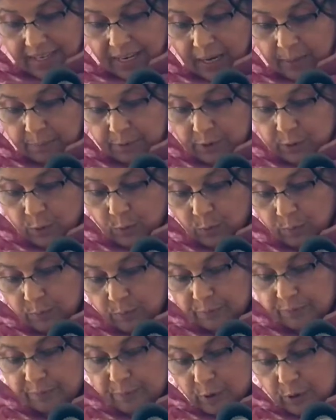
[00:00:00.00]
epitome
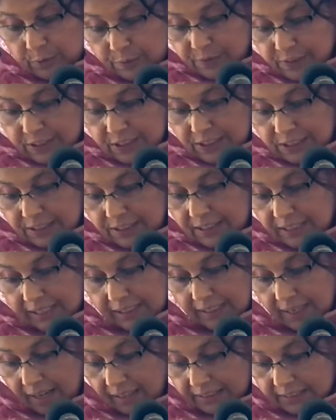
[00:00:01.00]
of munificence
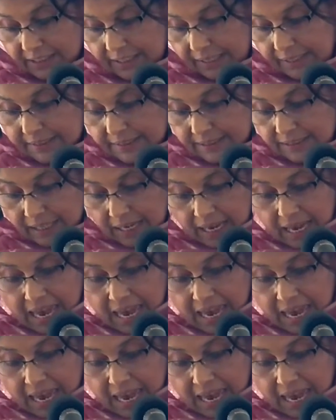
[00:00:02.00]
and largesse,